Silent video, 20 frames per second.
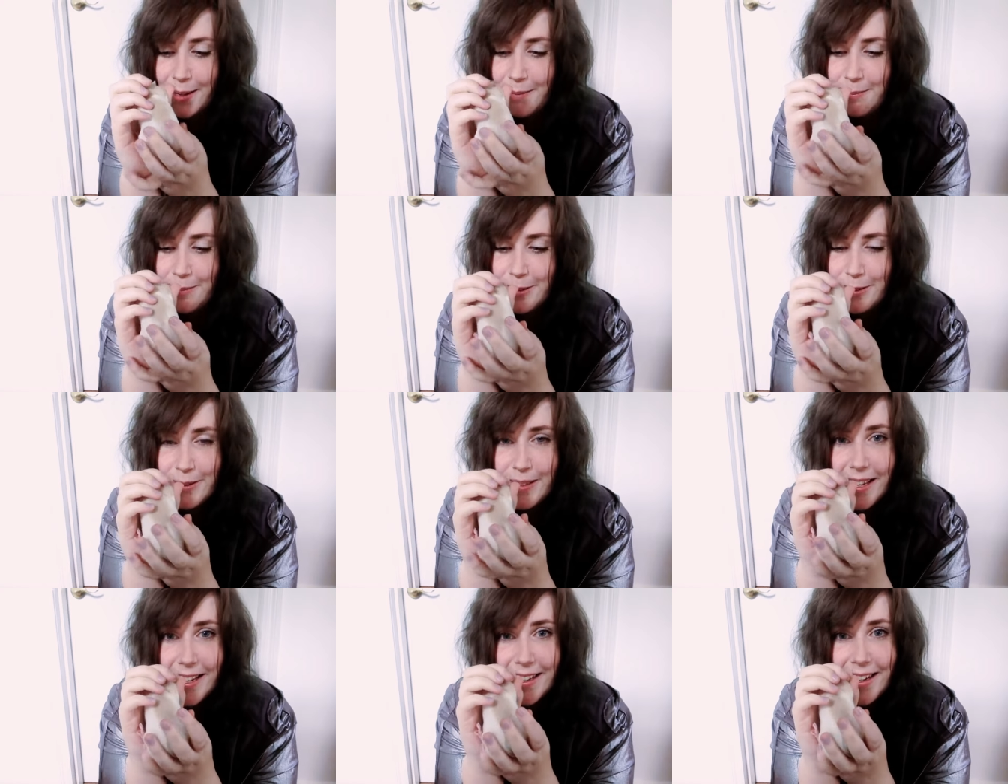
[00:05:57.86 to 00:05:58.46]

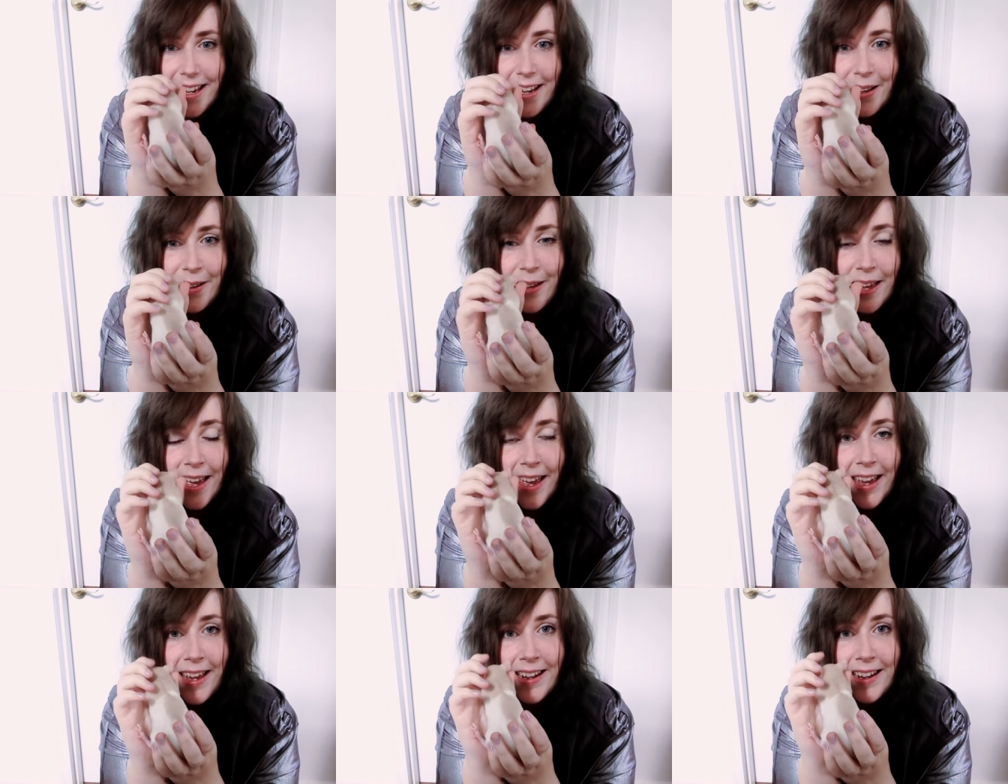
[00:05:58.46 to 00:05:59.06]
do that now,
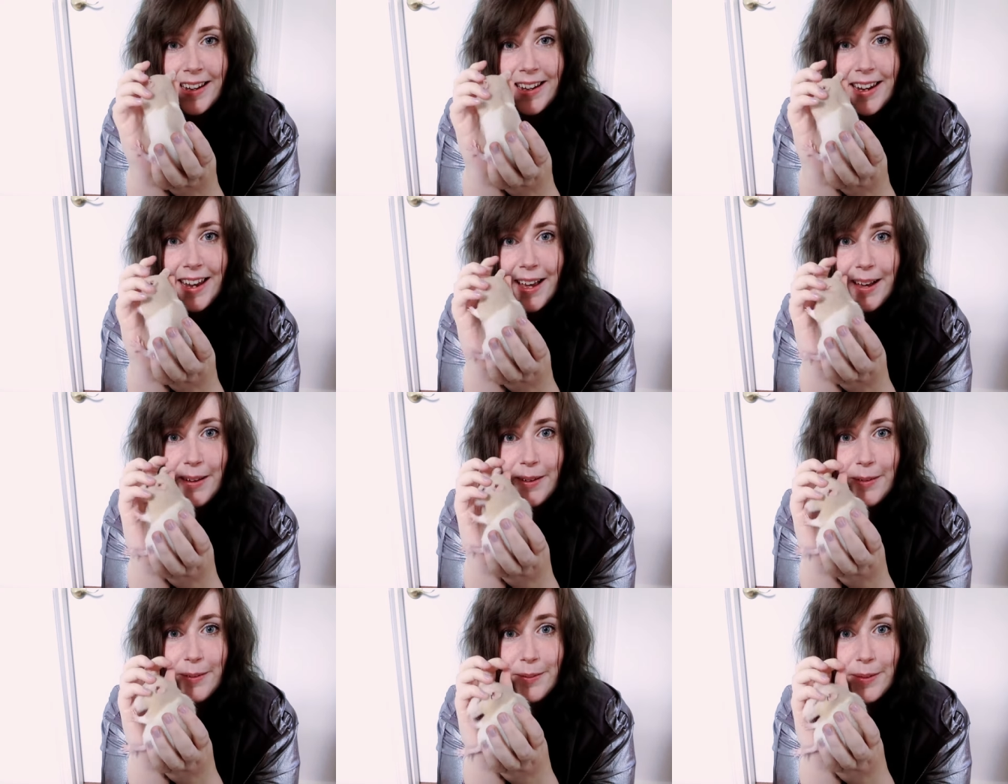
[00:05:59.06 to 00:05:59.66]
and
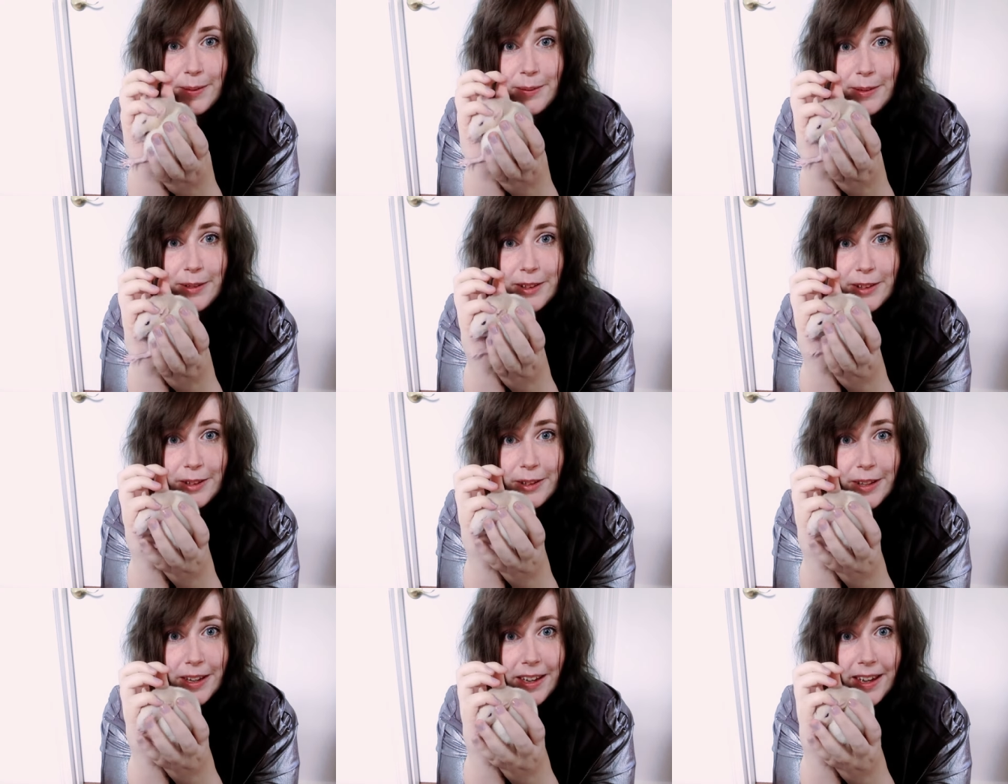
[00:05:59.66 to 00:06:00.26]
now we will
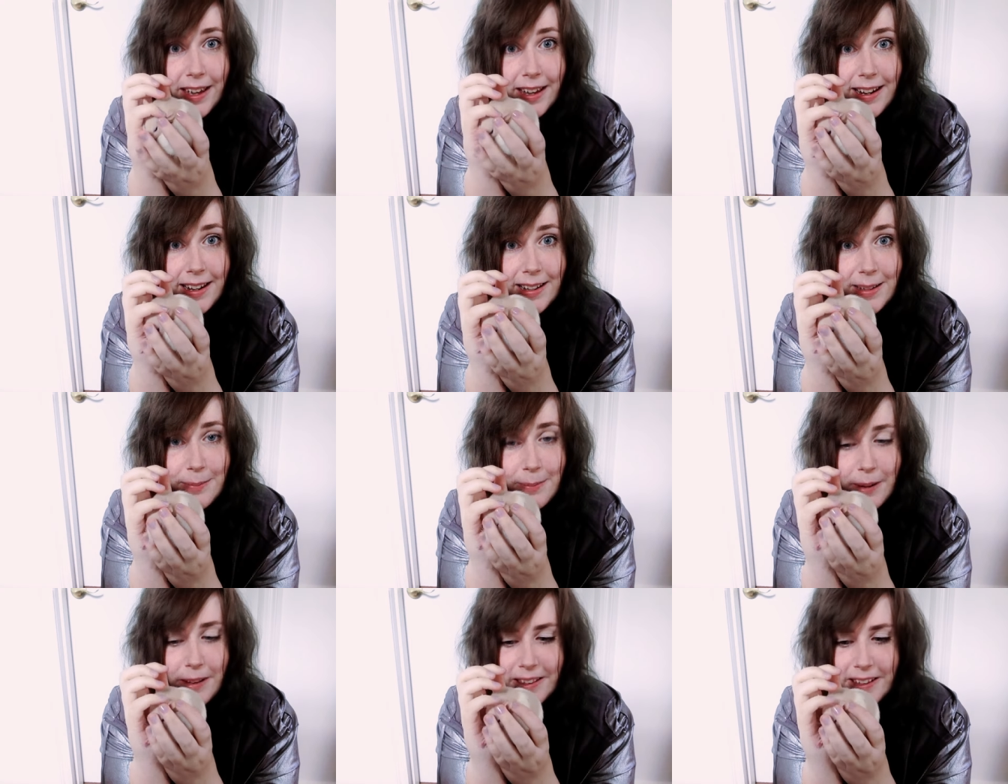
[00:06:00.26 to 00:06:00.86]
look at his
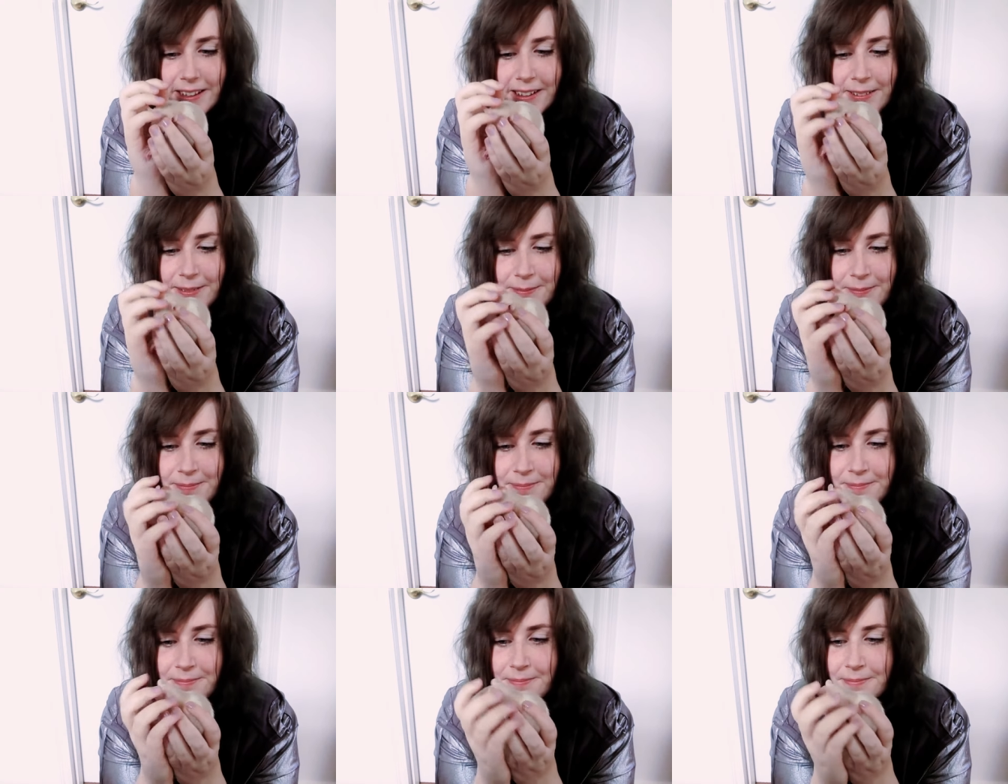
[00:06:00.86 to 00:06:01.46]
brother.
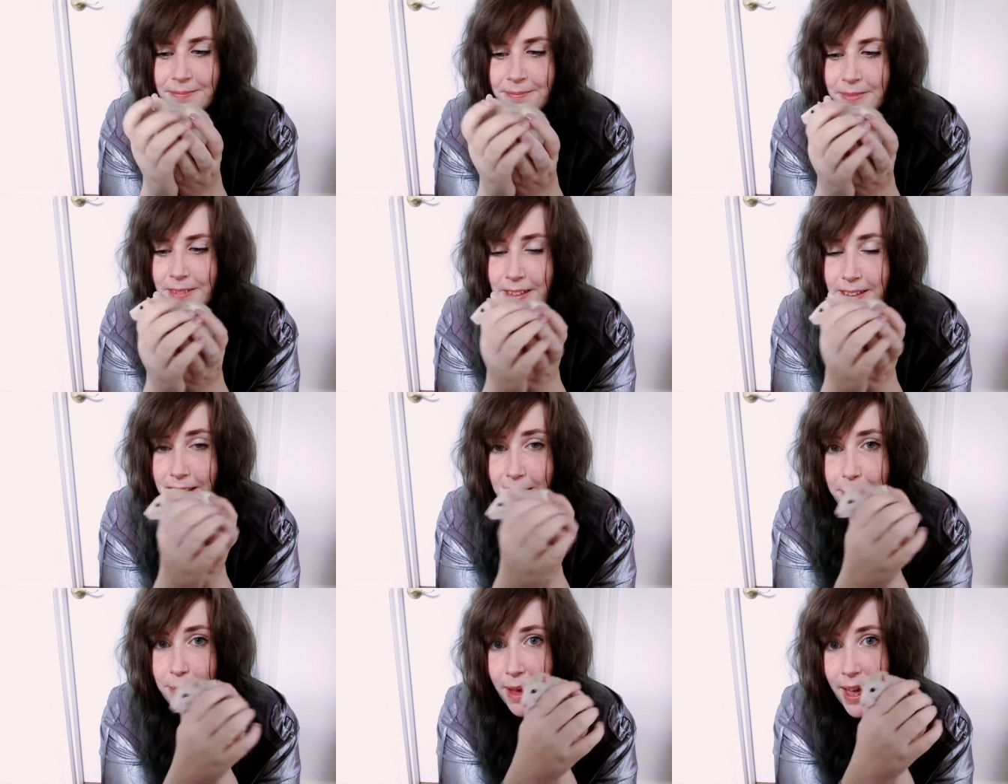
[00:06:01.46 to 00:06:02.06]

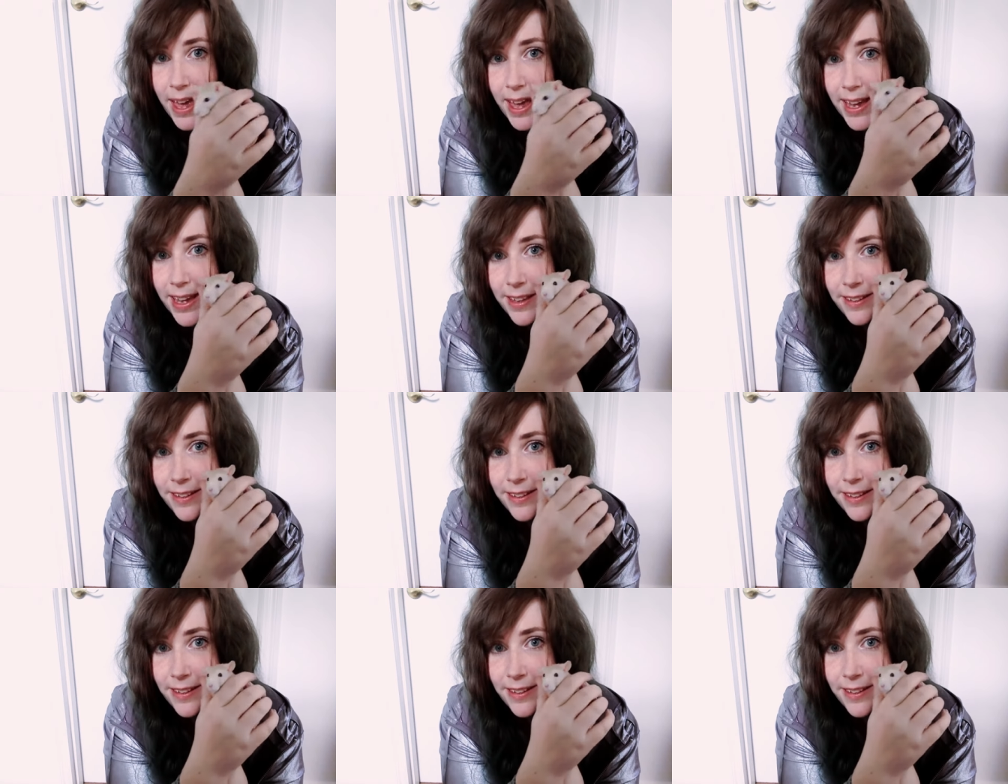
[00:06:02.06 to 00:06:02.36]
Say bye.